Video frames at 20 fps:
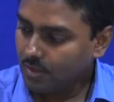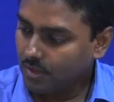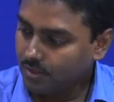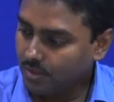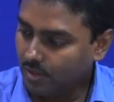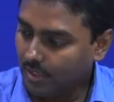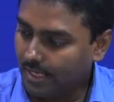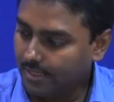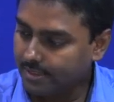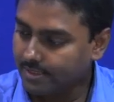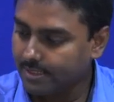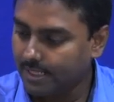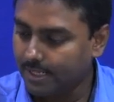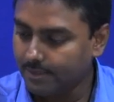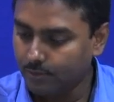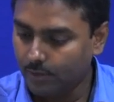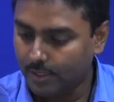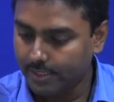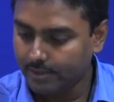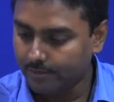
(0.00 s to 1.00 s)
So, last
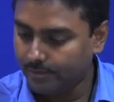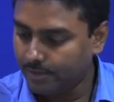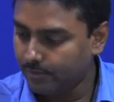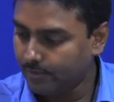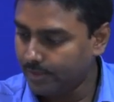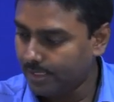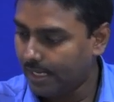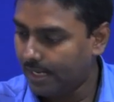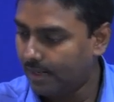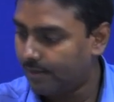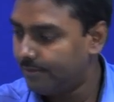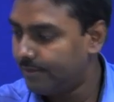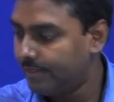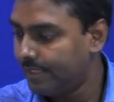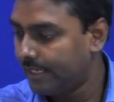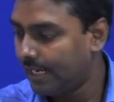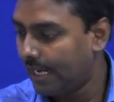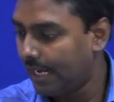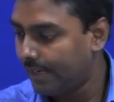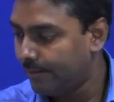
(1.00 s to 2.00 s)
time whatever we have
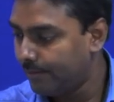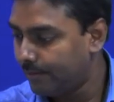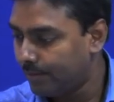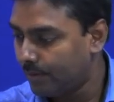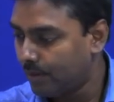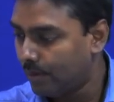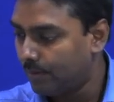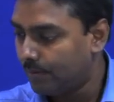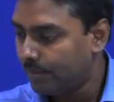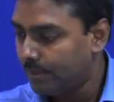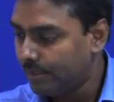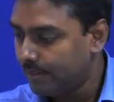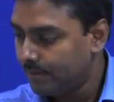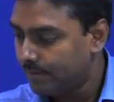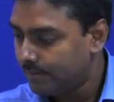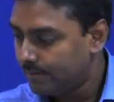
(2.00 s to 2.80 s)
derived probably